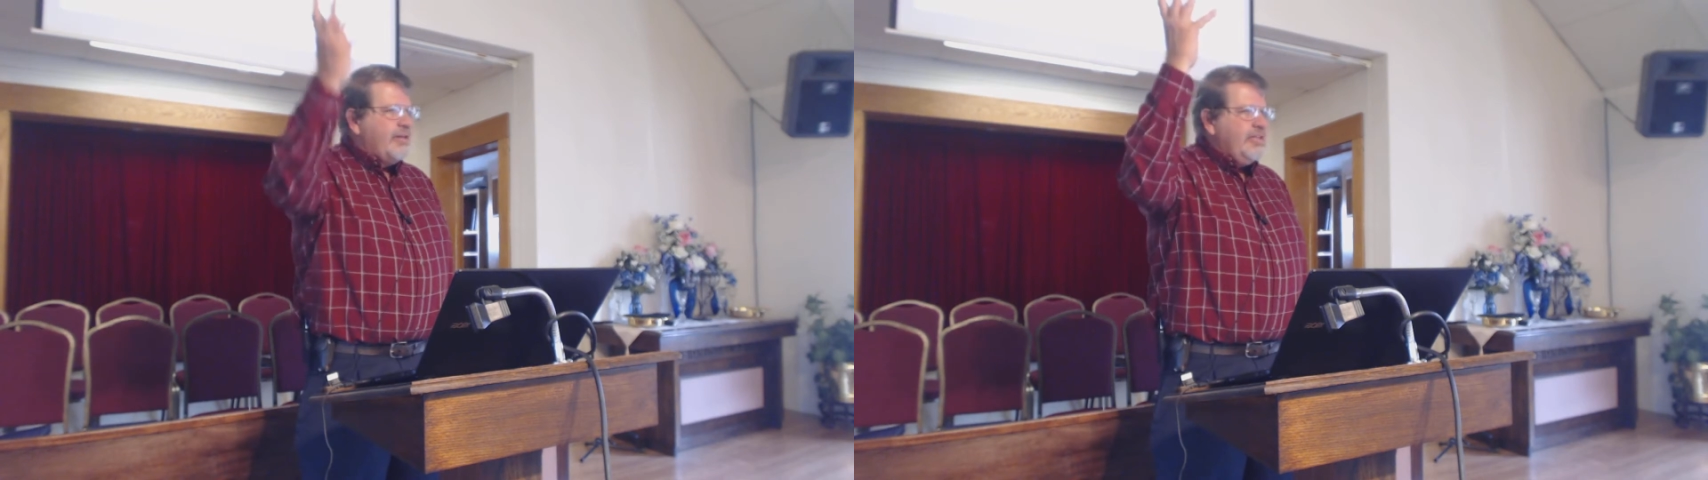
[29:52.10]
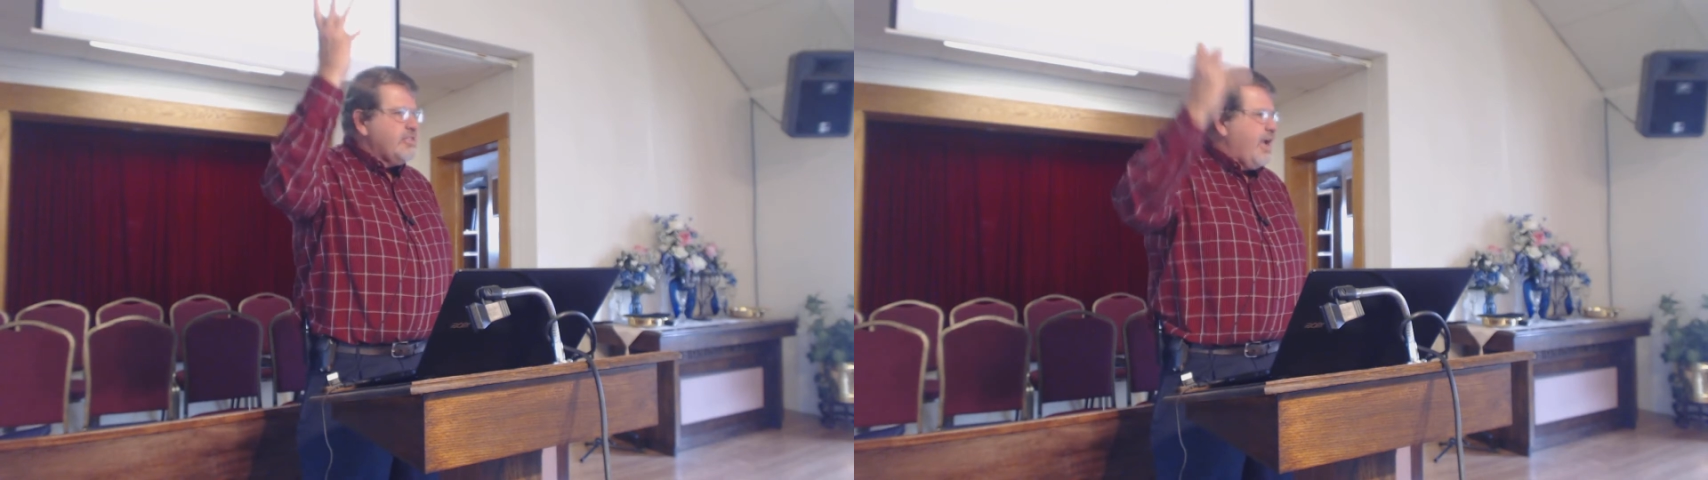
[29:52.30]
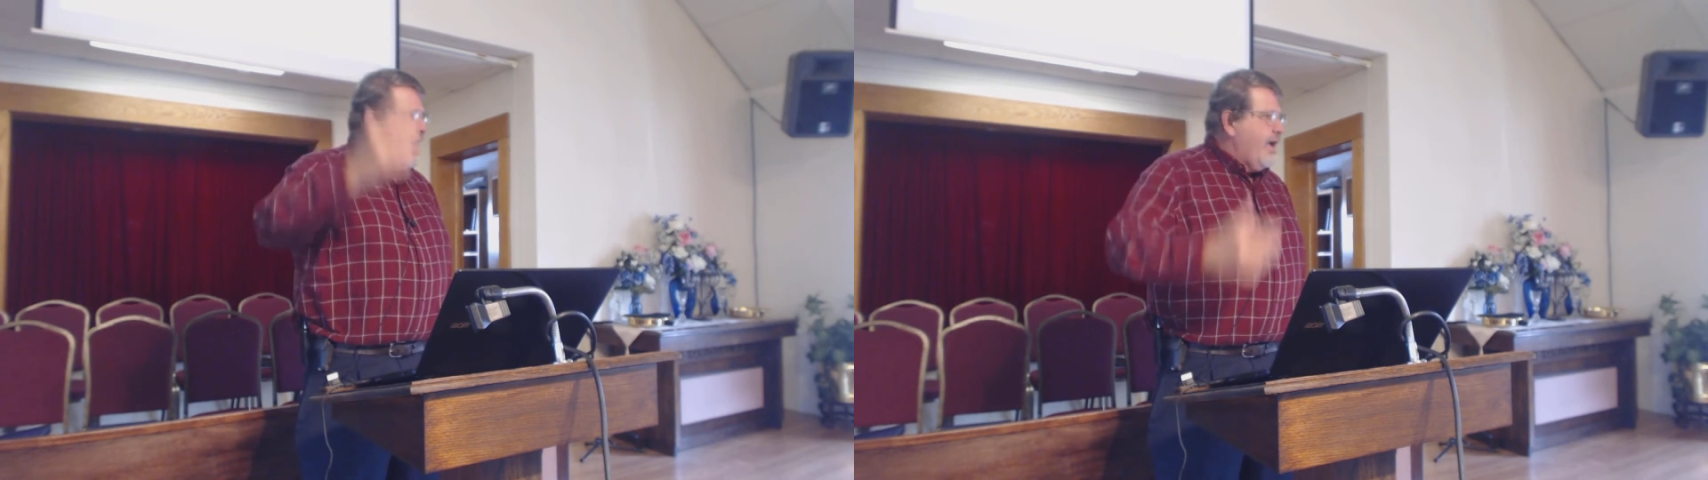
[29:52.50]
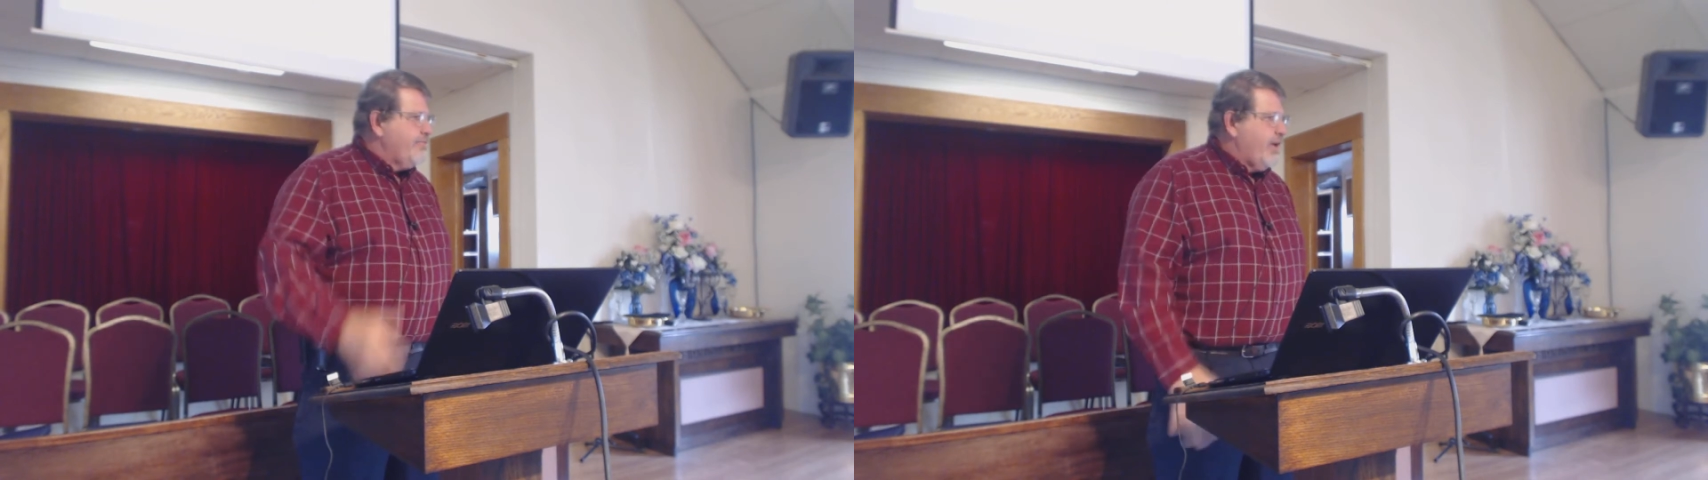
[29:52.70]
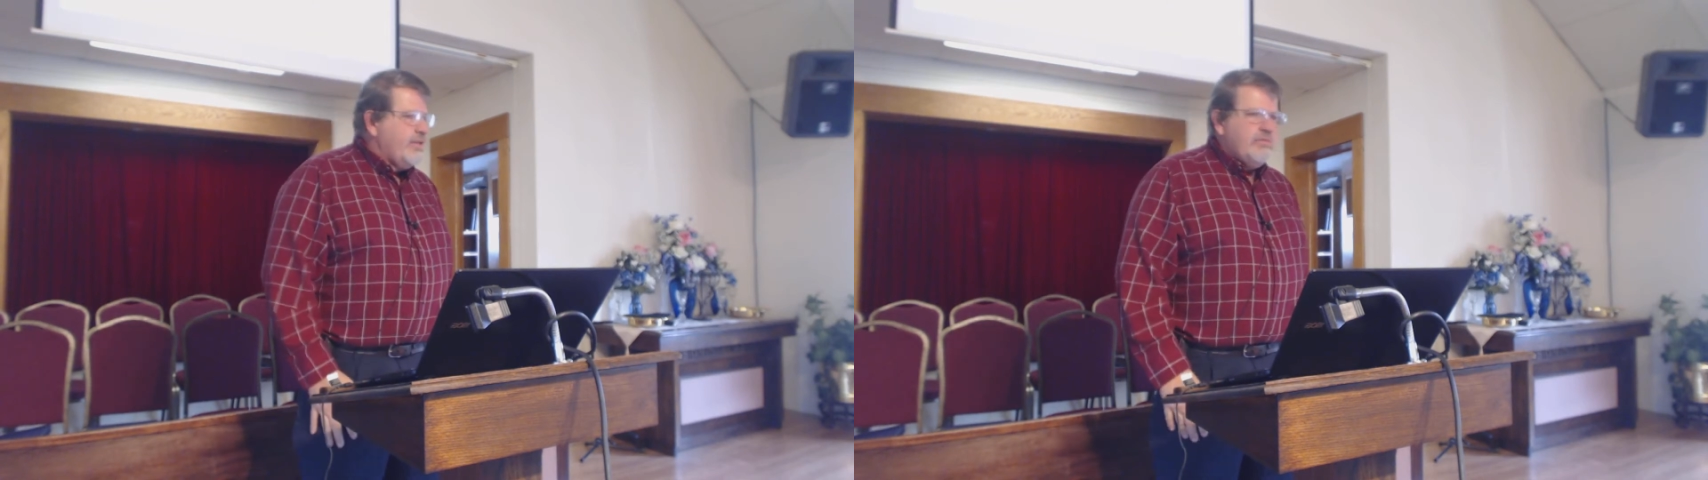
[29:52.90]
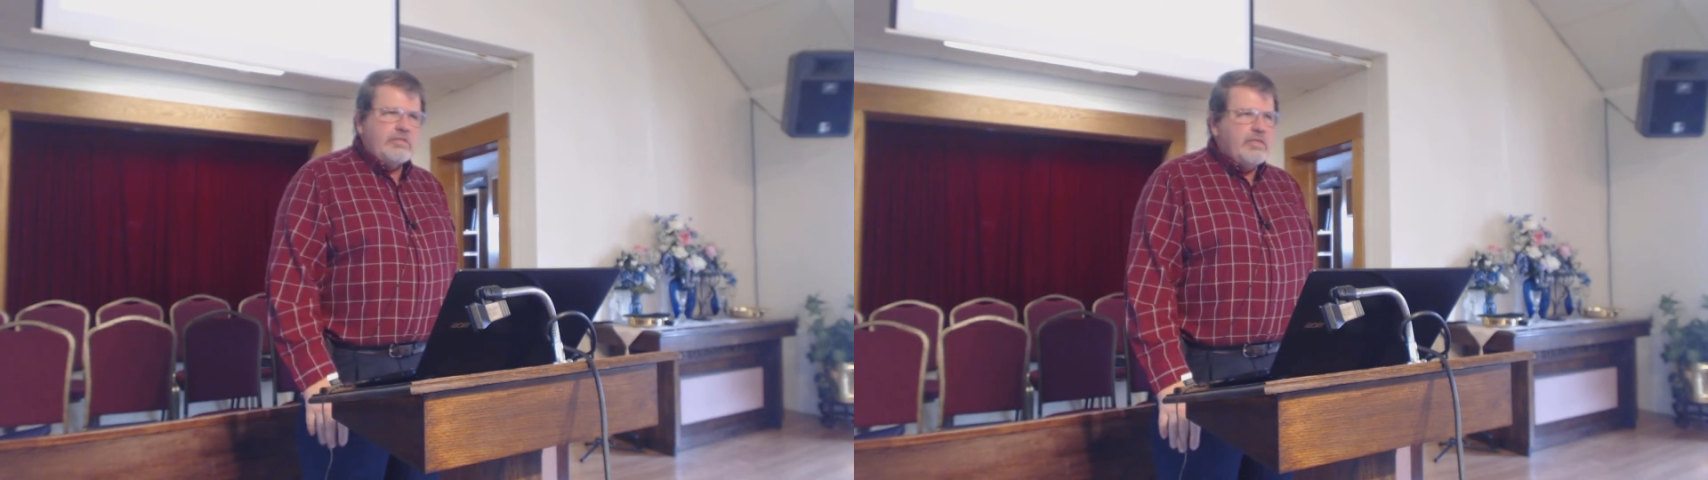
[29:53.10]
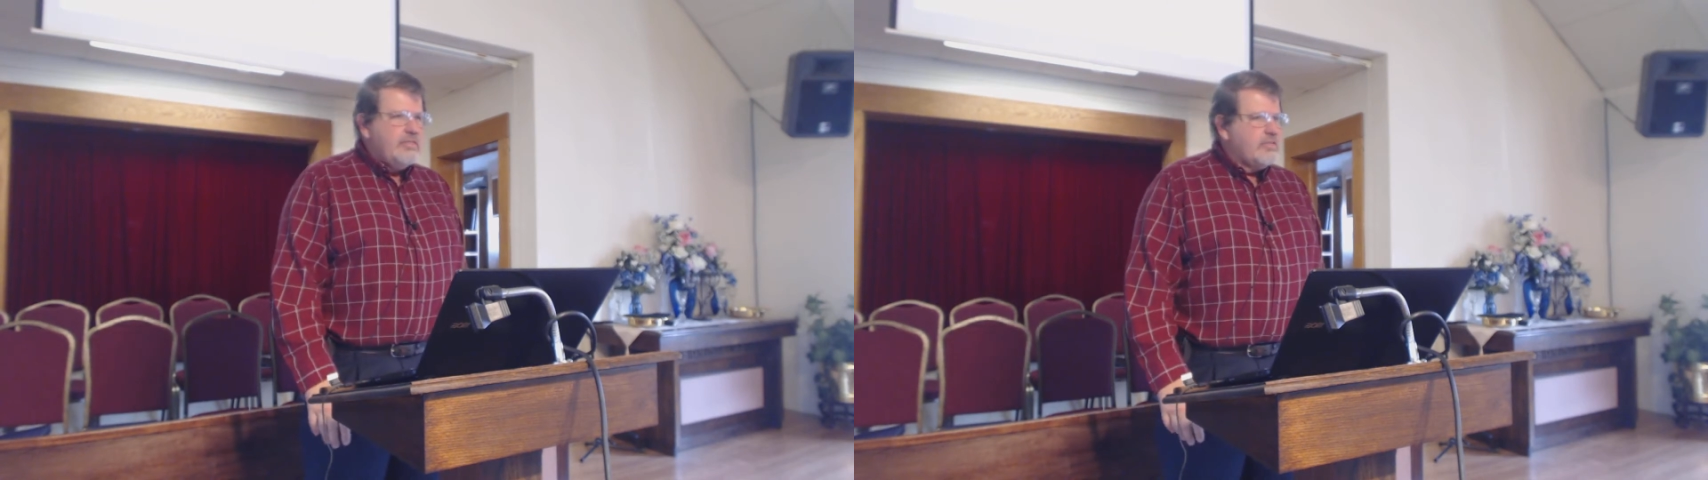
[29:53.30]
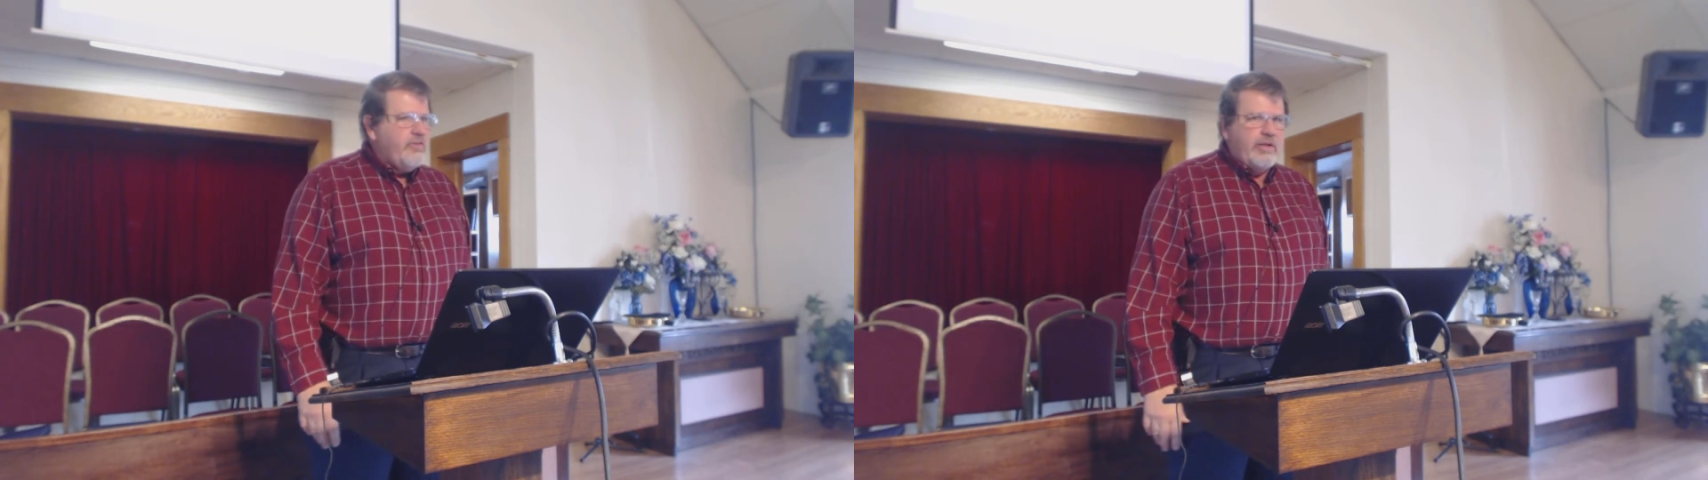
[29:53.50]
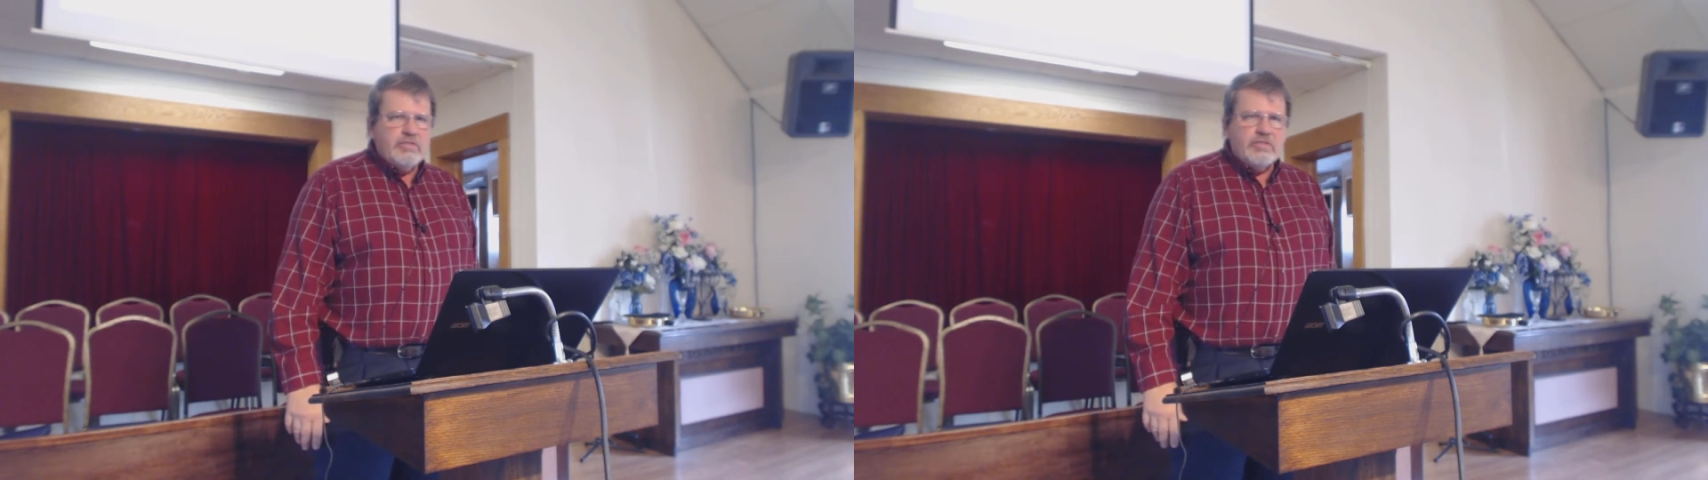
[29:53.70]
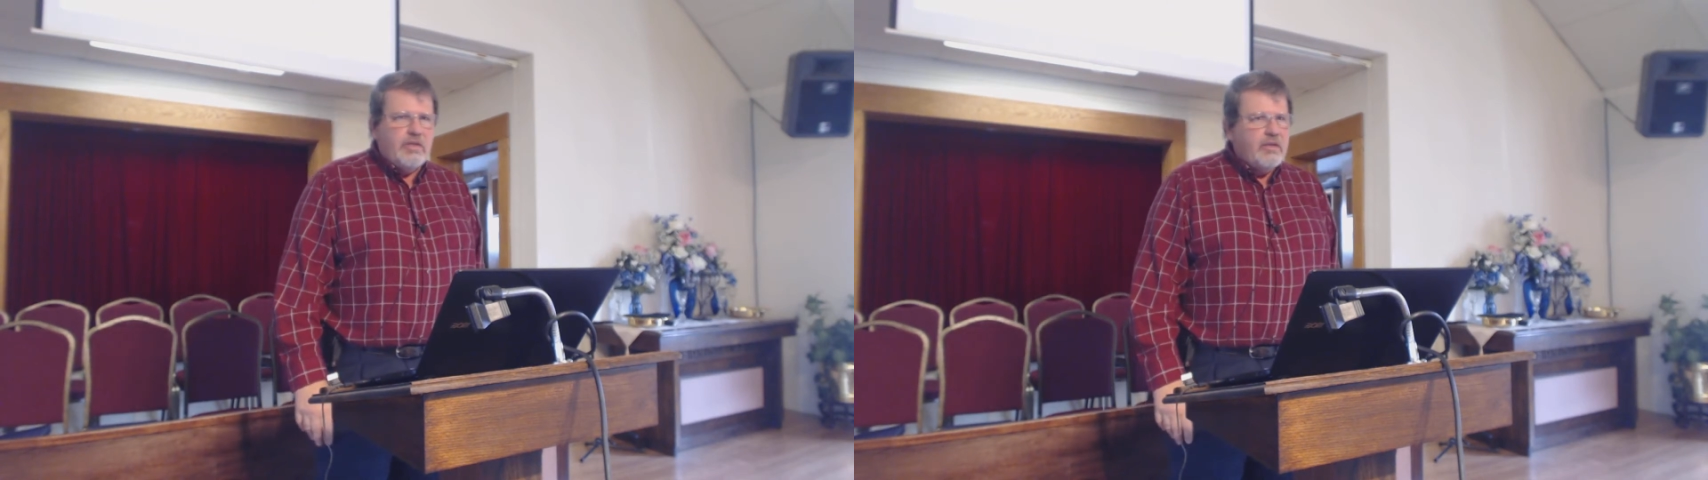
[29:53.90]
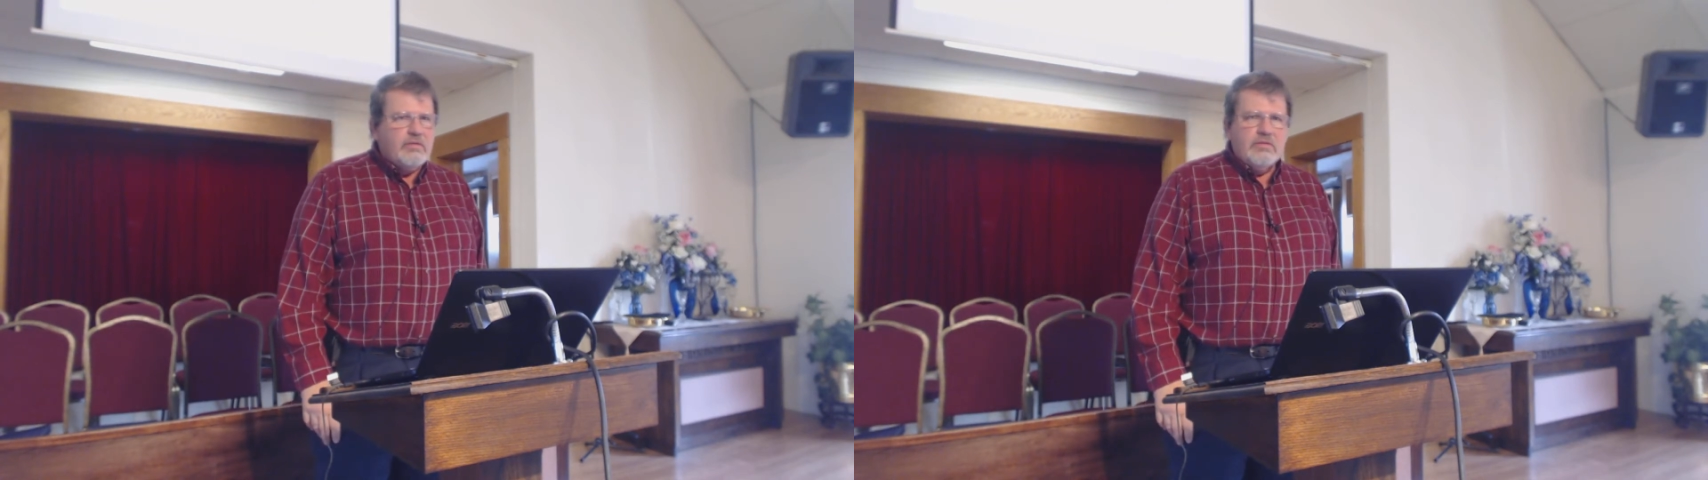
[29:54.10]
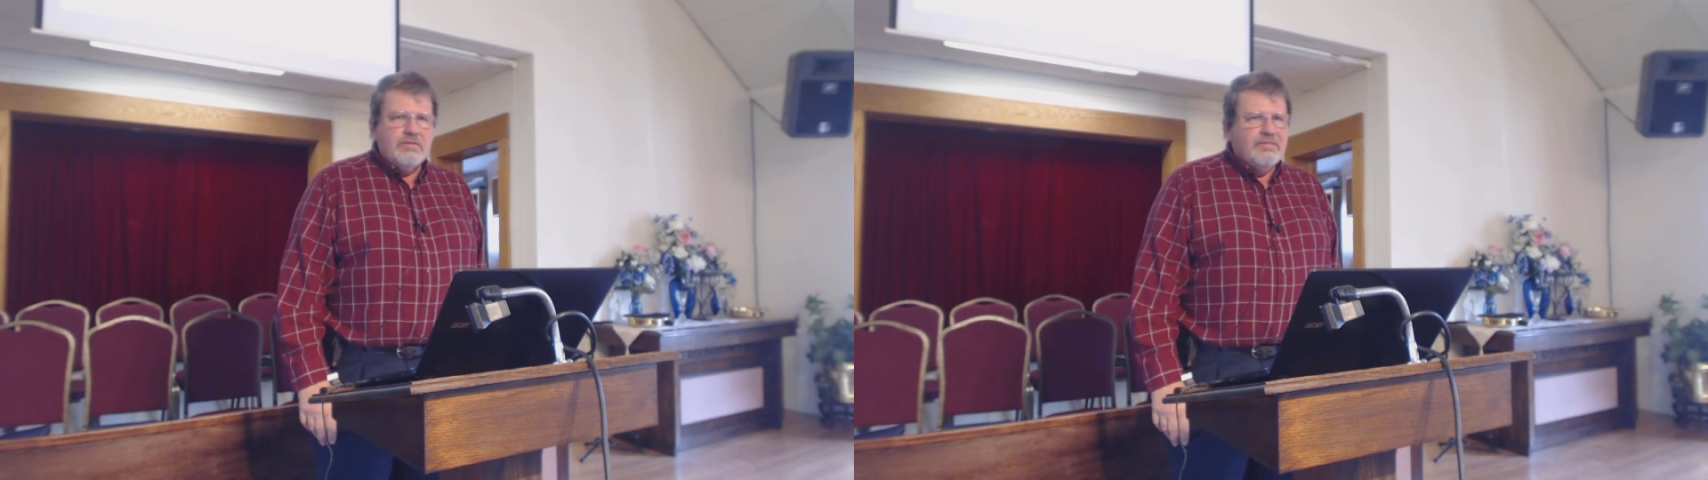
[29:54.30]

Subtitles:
out this calf. This is this craziest thing.